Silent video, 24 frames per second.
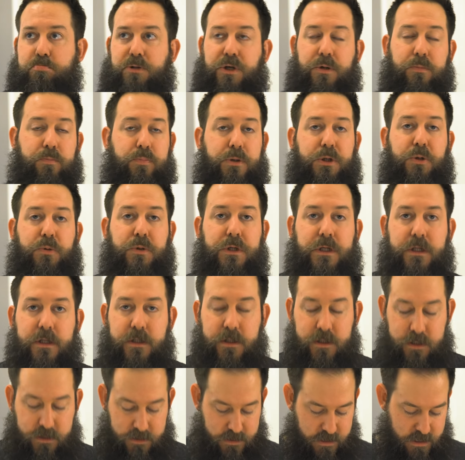
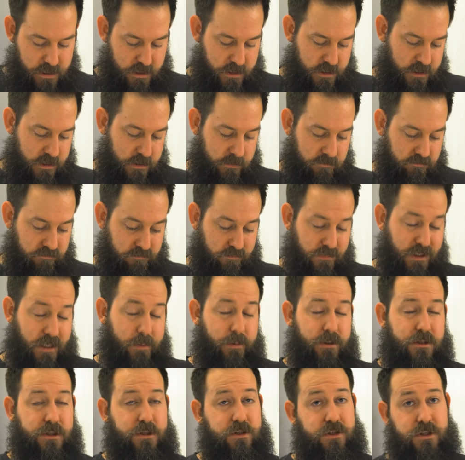computing, and
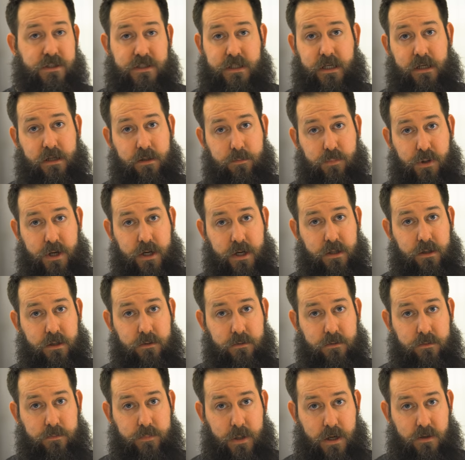maybe I should just get a brand new
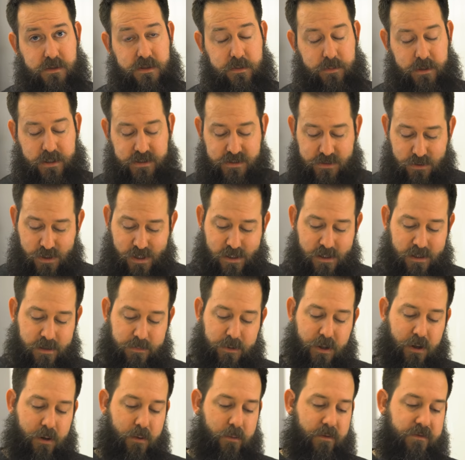power supply. So I ended up
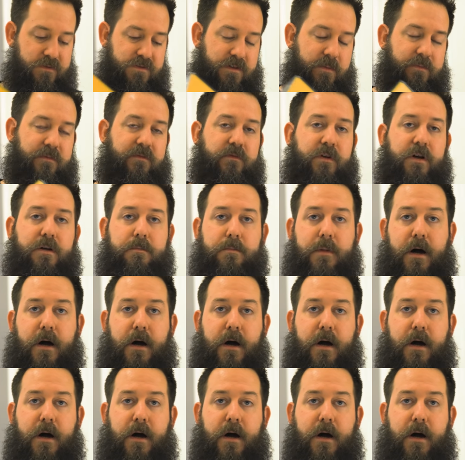going with something very